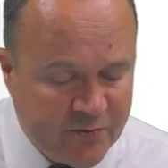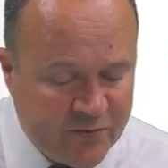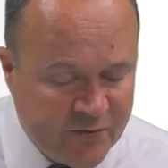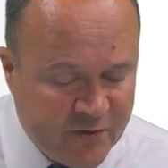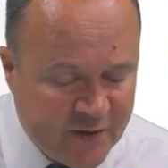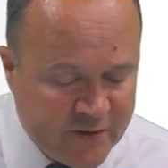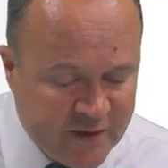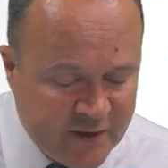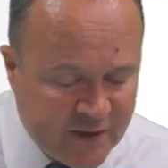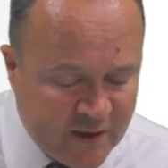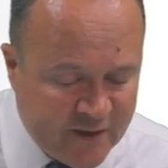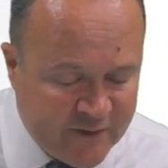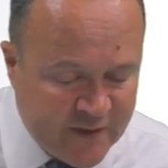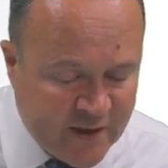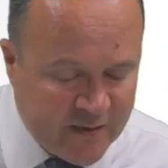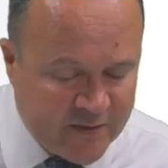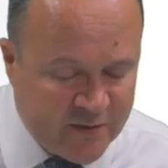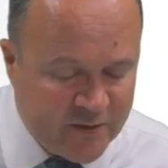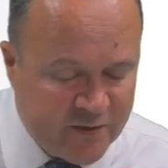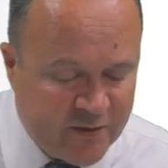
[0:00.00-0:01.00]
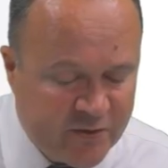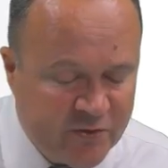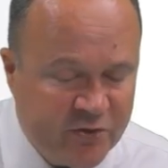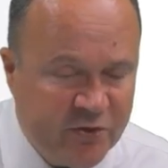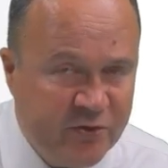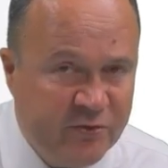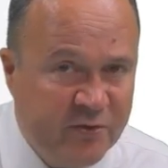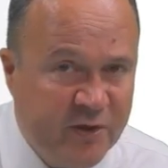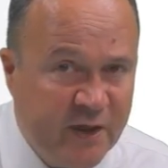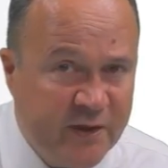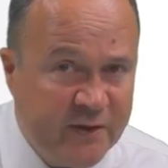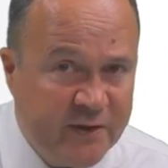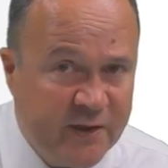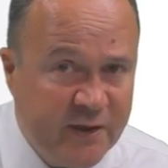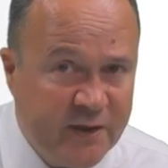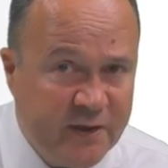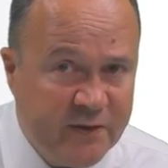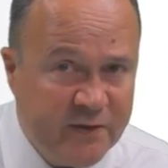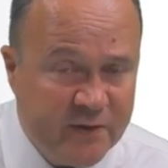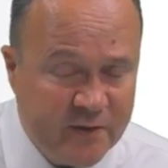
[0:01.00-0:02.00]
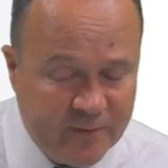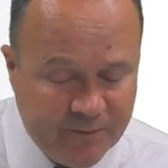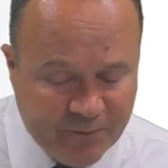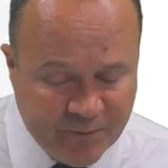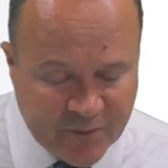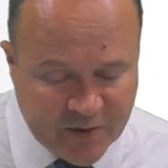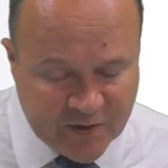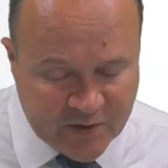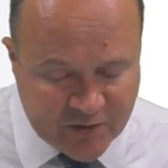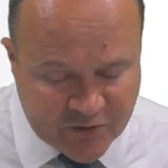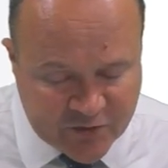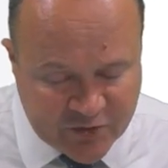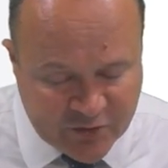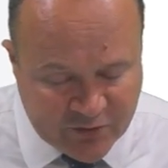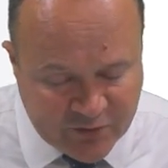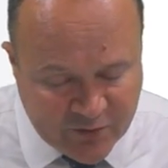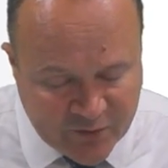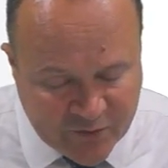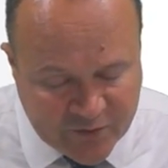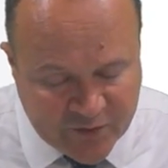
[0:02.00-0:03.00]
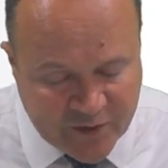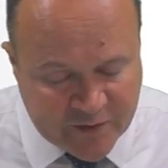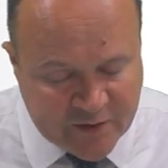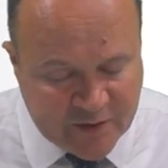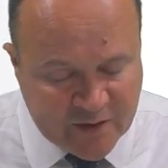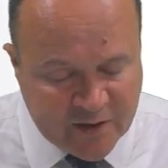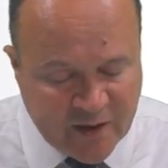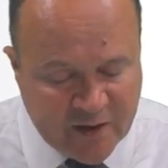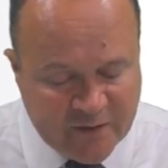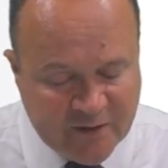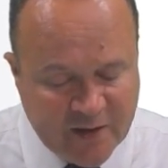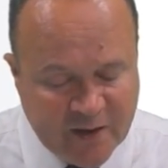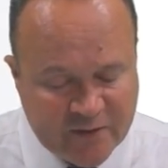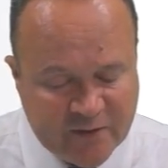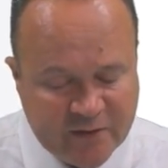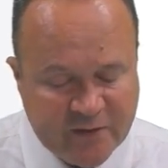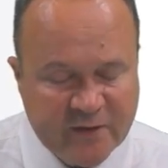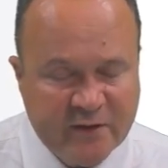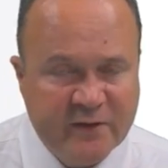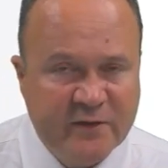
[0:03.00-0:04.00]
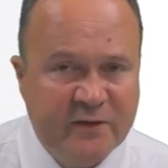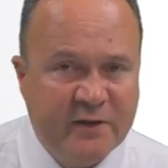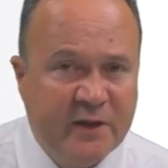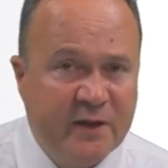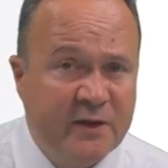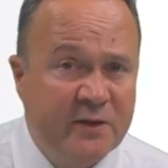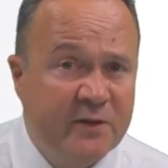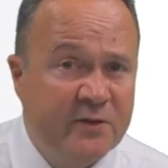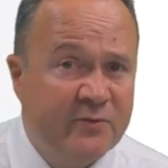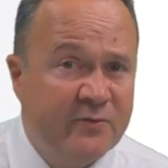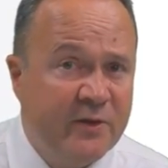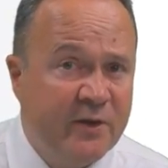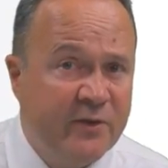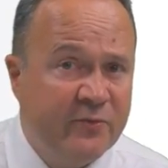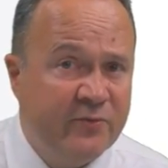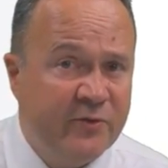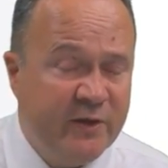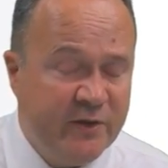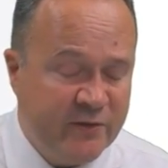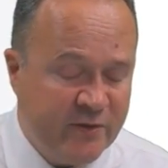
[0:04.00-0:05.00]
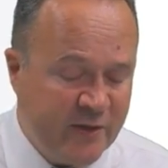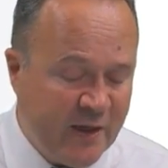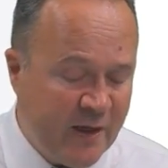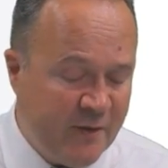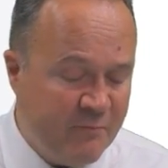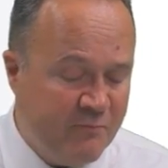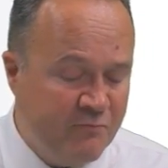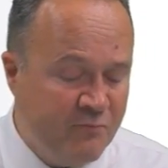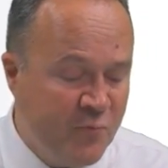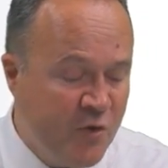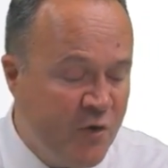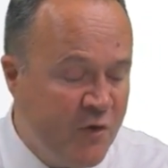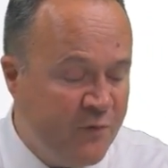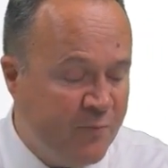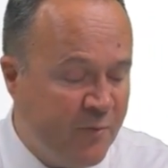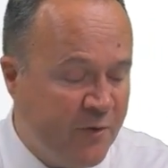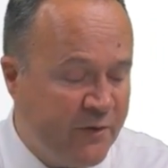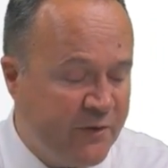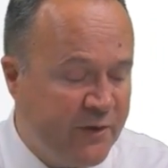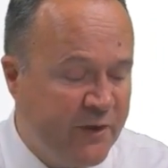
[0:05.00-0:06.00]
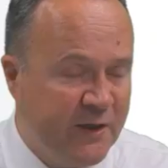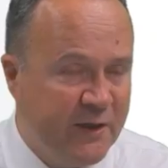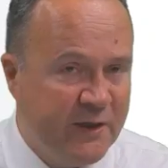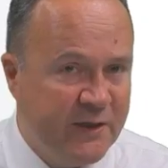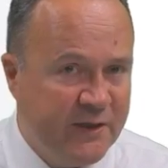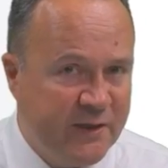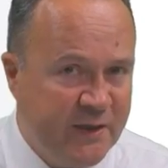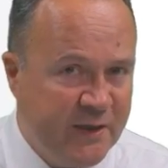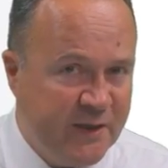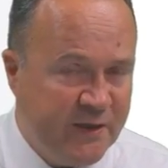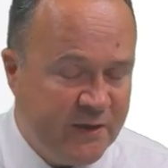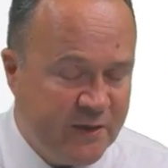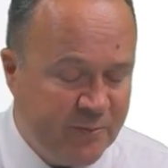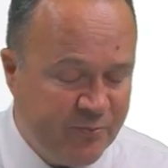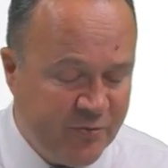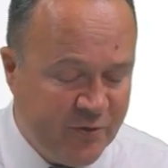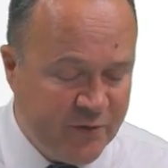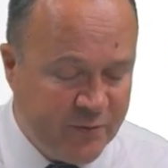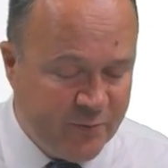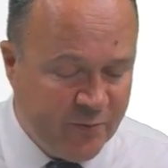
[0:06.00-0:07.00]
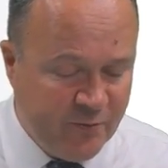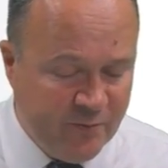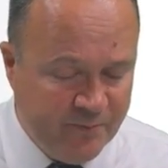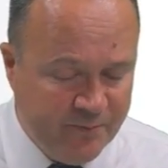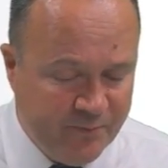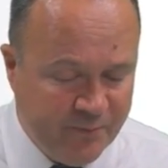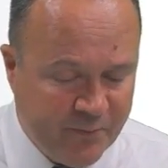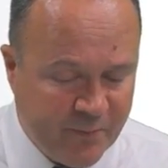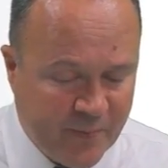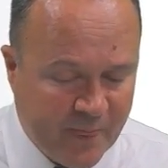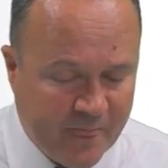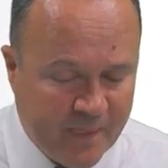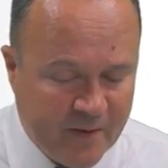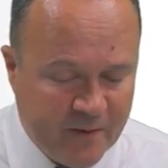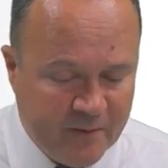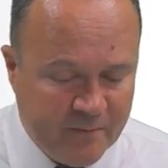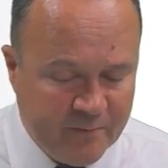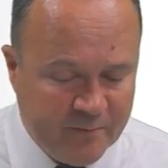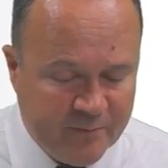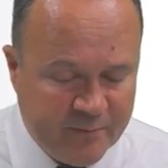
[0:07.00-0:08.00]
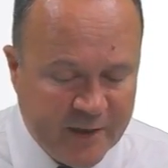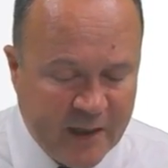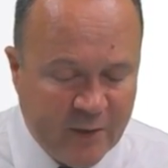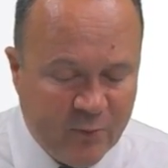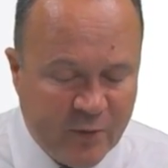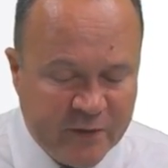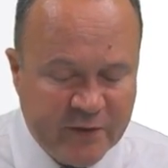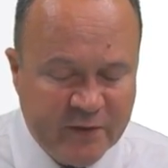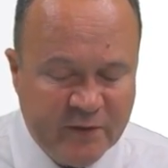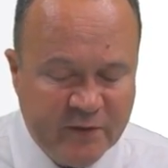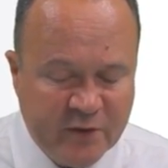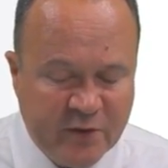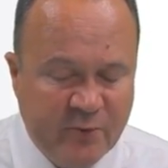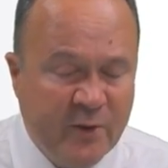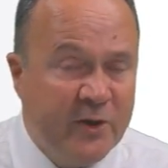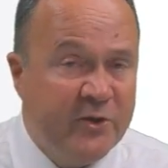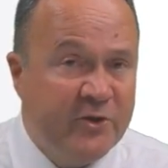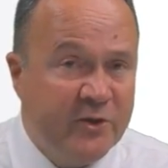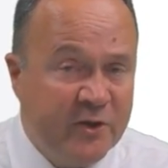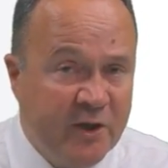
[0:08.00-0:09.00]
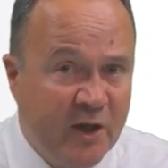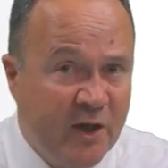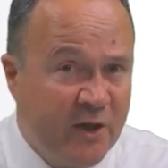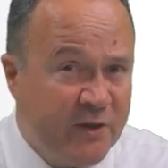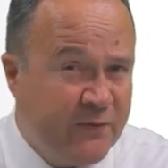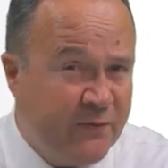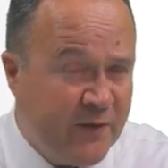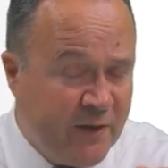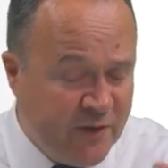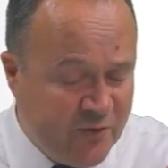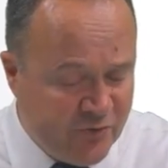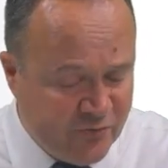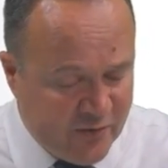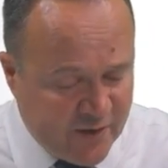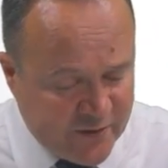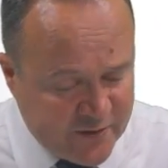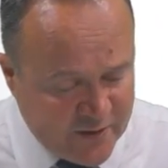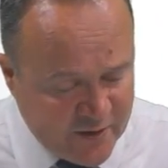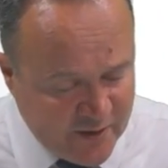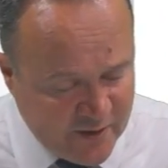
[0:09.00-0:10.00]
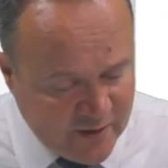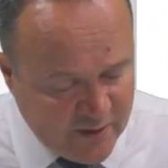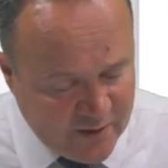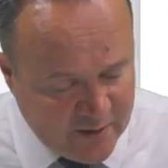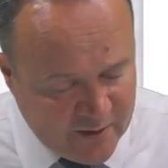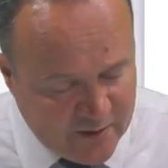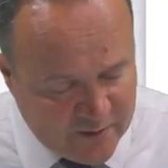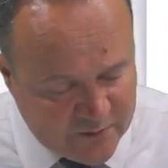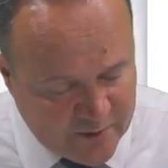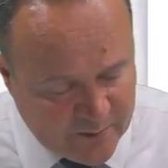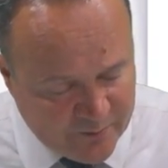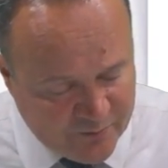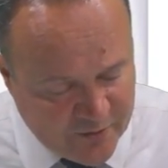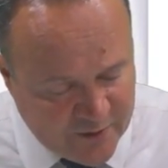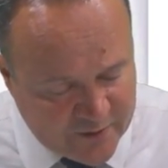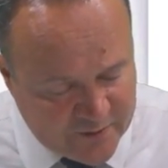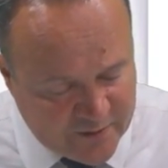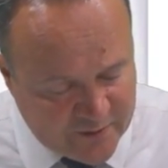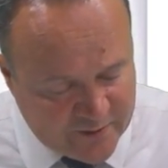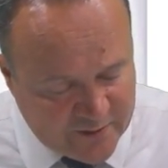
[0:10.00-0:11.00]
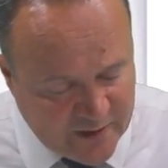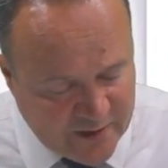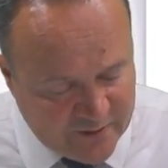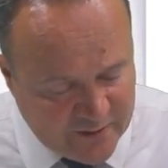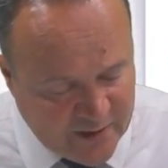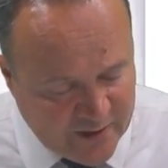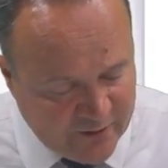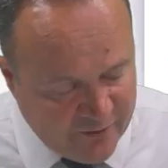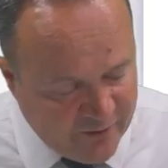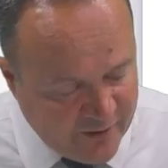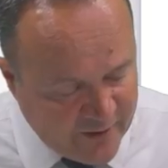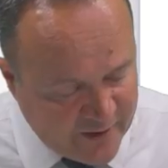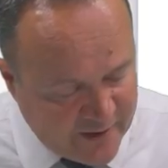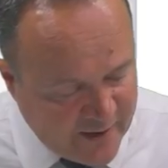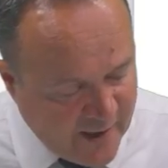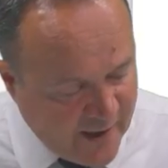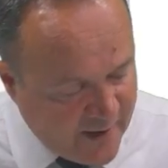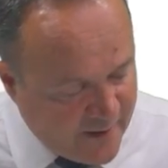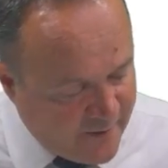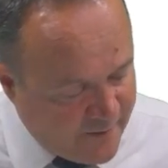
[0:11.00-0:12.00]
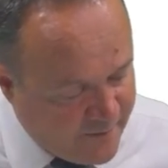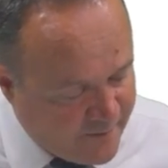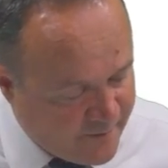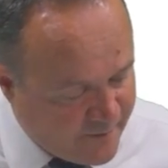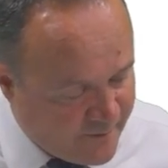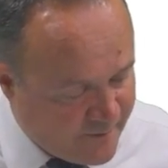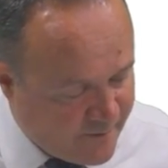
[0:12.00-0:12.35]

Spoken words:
39,296 to 39,633. So that movement is the principal. But that wasn't the question. I asked for the interest. So press the down arrow again,